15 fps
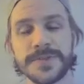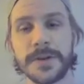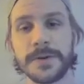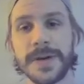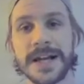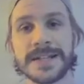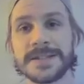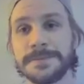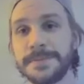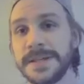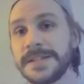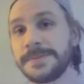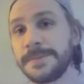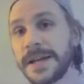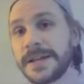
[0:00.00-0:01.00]
So as a
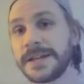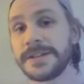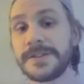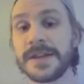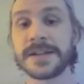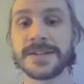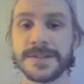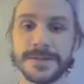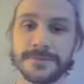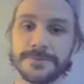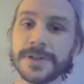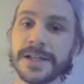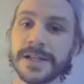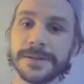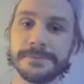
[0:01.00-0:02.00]
beast package, that doesn't
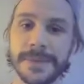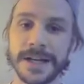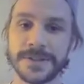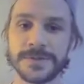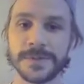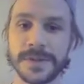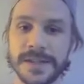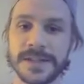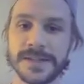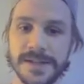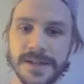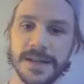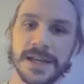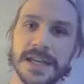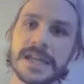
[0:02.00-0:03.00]
really match with this,
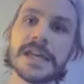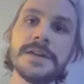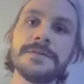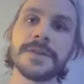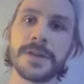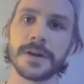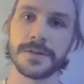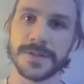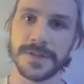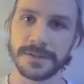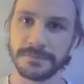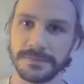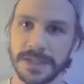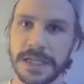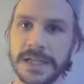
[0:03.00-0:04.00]
even though
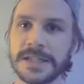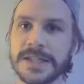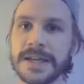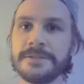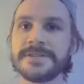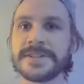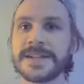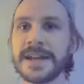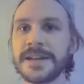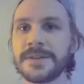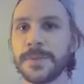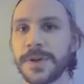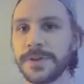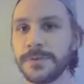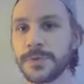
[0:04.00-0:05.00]
it is
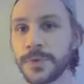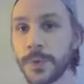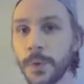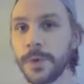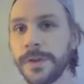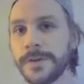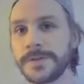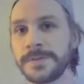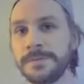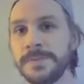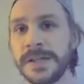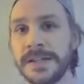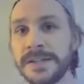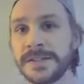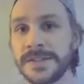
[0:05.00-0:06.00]
irritating when you draw those
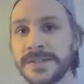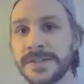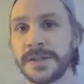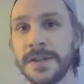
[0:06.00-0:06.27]
beasts.